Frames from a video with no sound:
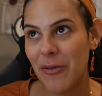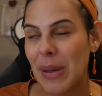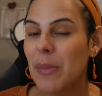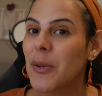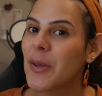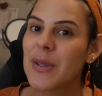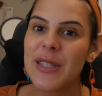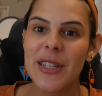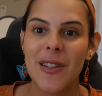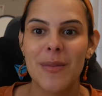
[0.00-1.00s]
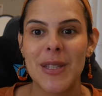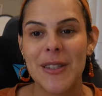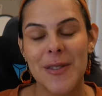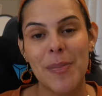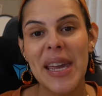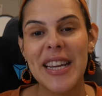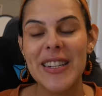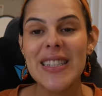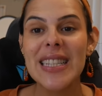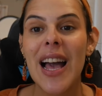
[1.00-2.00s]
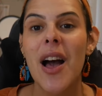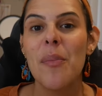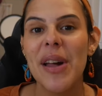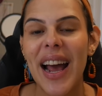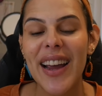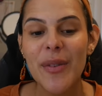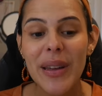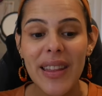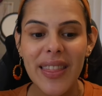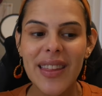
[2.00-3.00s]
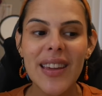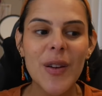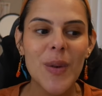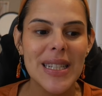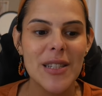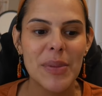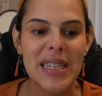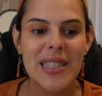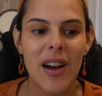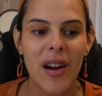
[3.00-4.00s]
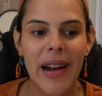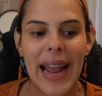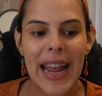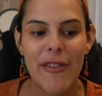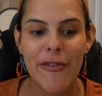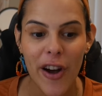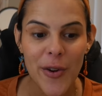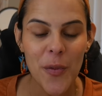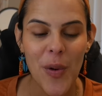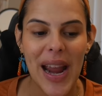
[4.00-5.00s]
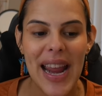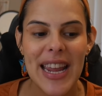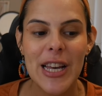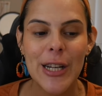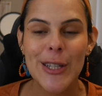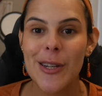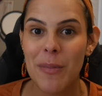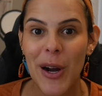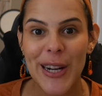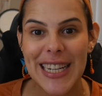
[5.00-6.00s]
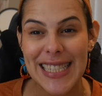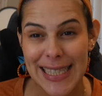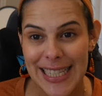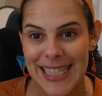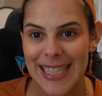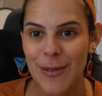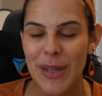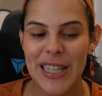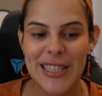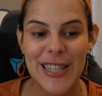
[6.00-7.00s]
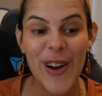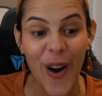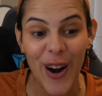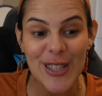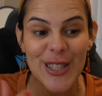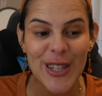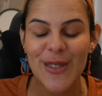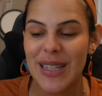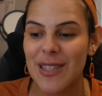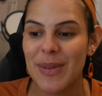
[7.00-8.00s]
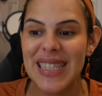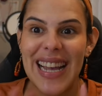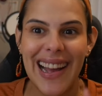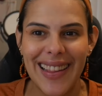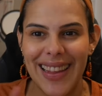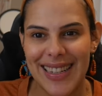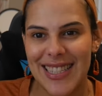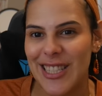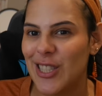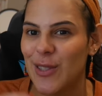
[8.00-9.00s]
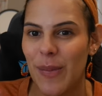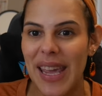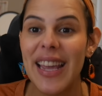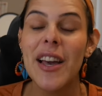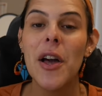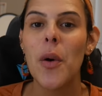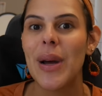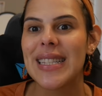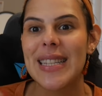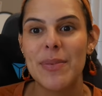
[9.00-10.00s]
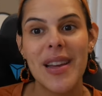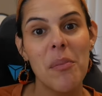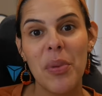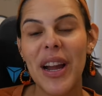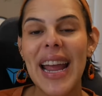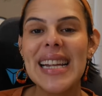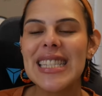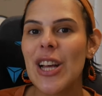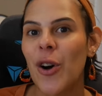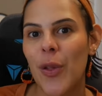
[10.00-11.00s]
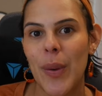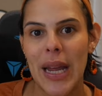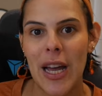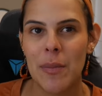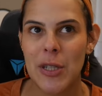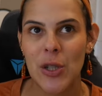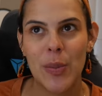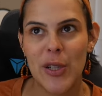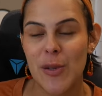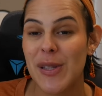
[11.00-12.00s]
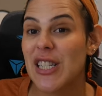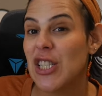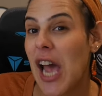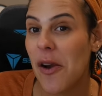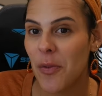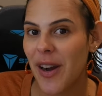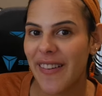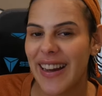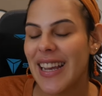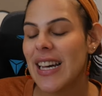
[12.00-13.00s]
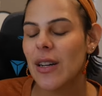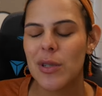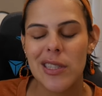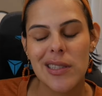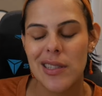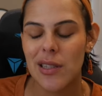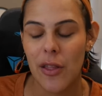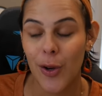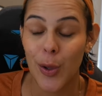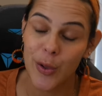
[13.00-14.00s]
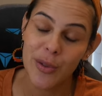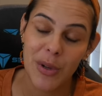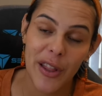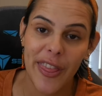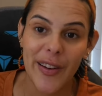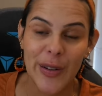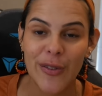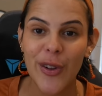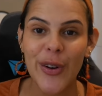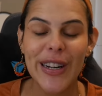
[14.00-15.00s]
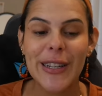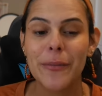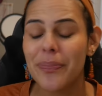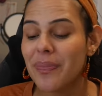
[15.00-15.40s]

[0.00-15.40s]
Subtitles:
of people don't consider themselves bakers, but I really think recipes are a fun way to mark a season because there are certain recipes that I like to just make when September hits all the way up to possibly January, which is the colder month here in Florida.